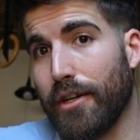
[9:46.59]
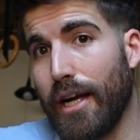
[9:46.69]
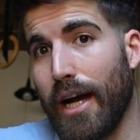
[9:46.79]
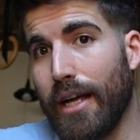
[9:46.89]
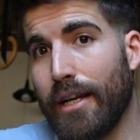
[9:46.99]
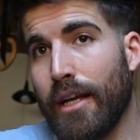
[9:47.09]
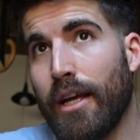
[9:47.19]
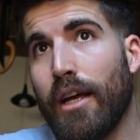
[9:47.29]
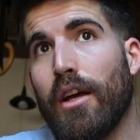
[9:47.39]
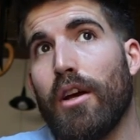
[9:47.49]
diet
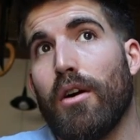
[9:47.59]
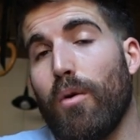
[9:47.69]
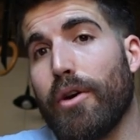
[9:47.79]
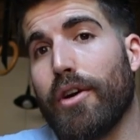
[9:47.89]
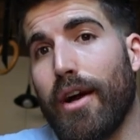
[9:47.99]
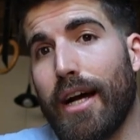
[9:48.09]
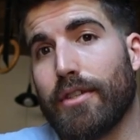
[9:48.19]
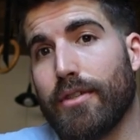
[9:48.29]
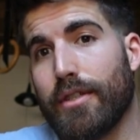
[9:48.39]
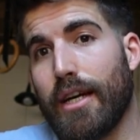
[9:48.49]
or your
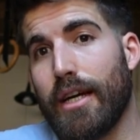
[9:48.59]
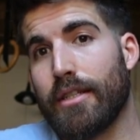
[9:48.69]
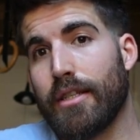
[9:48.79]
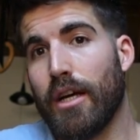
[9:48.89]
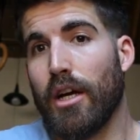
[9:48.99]
exercise.